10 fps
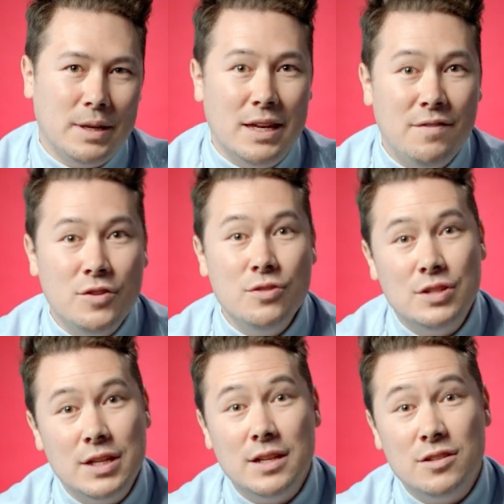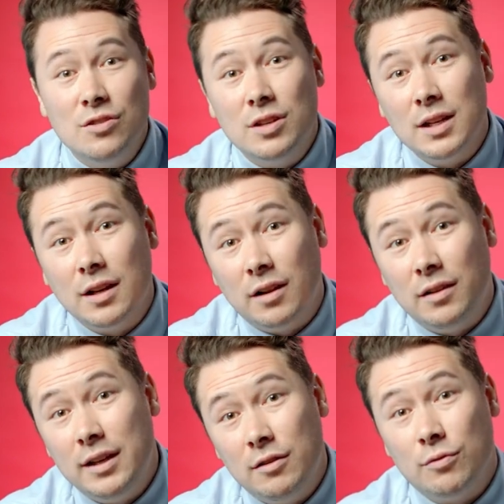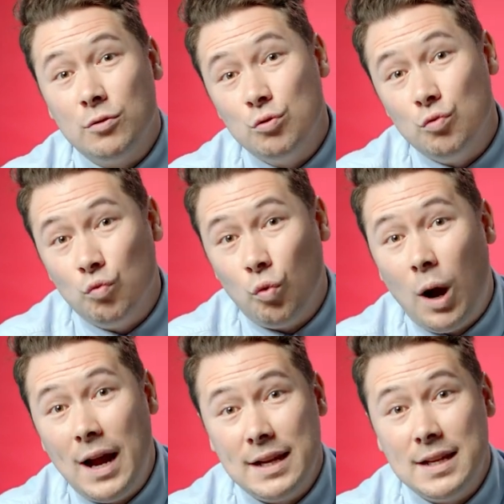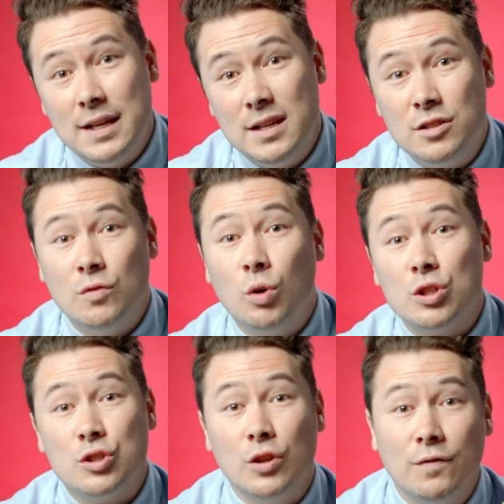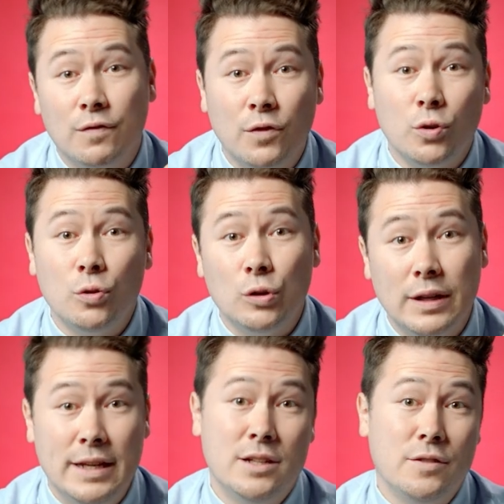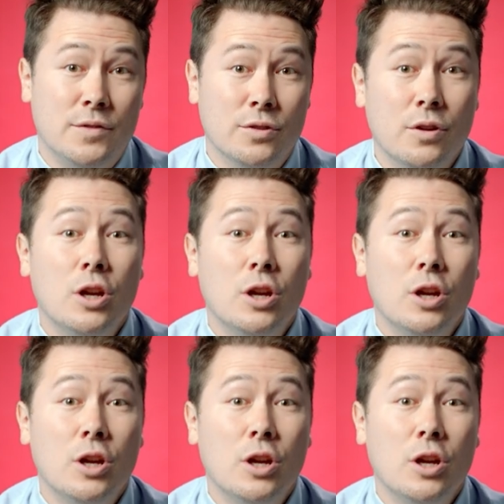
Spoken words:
If you did, you can click through right here to watch the full interview.